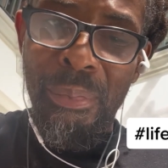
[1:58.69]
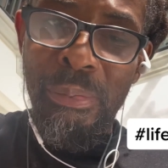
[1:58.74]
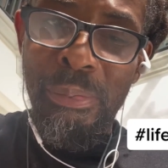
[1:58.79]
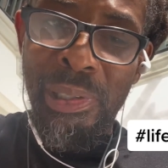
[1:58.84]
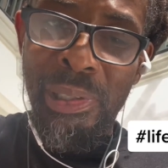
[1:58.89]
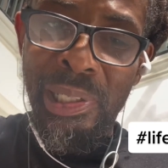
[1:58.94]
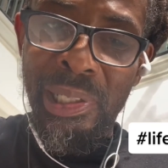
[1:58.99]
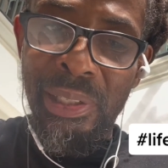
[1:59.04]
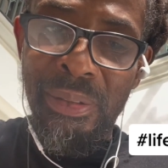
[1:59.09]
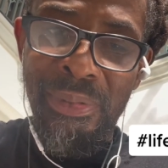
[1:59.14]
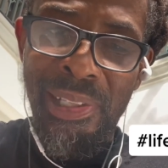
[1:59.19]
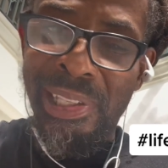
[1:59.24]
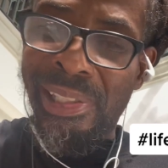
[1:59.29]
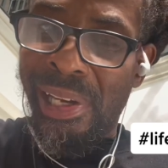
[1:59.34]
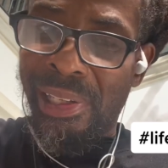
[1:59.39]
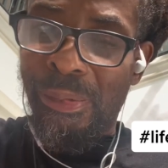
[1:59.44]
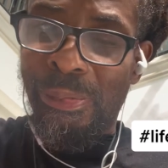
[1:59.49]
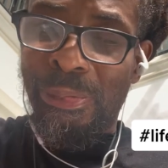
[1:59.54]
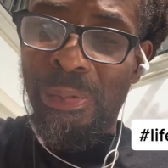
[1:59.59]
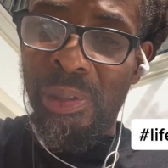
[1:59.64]
But that's
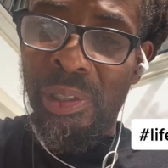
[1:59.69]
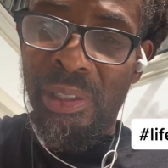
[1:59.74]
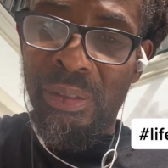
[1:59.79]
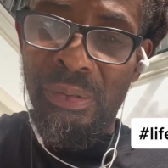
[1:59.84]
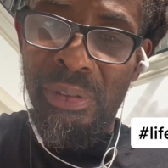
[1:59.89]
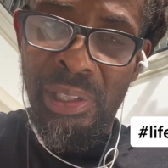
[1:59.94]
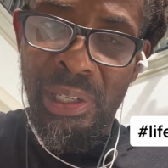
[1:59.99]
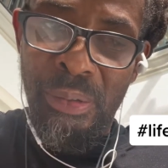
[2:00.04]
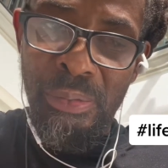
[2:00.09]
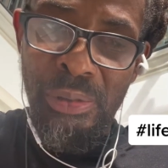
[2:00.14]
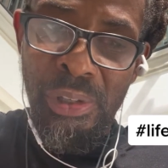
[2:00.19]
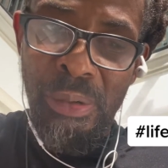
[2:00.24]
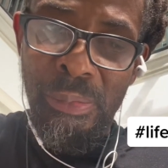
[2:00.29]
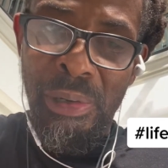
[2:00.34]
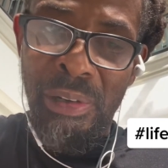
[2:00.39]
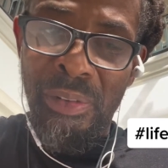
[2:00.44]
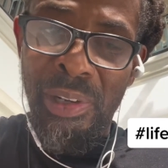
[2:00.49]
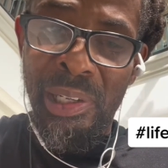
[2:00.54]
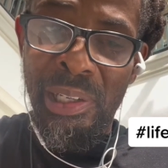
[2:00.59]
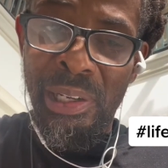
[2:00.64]
not the point that I'm talking
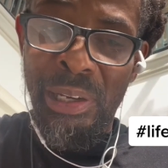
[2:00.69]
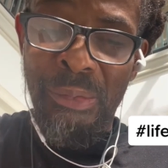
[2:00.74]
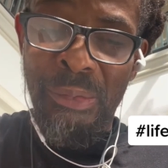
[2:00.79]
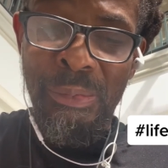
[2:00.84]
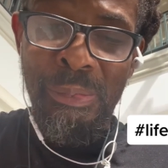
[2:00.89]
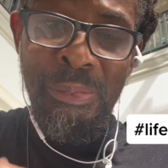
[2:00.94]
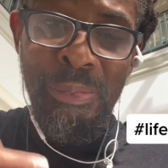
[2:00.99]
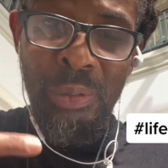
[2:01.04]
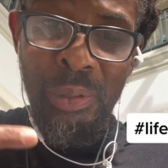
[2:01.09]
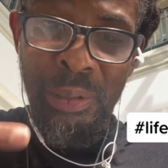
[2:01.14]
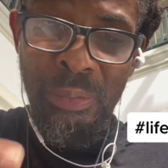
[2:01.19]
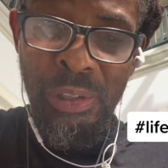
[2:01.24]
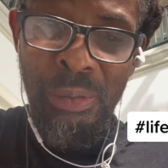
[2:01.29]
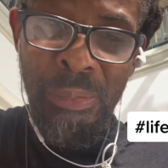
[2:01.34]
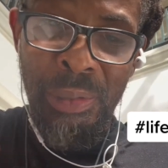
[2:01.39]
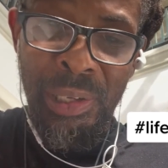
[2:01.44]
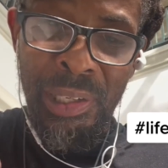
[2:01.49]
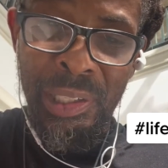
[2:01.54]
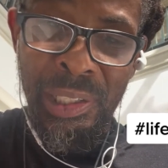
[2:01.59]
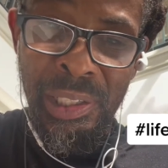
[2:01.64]
about right now. The point I'm
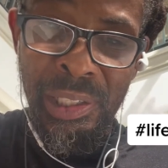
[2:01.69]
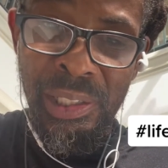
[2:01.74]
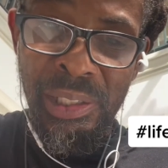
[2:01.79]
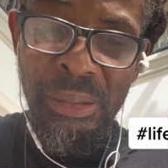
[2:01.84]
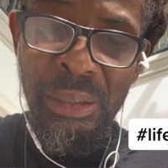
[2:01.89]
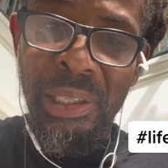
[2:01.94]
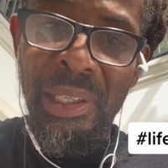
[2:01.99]
talking about is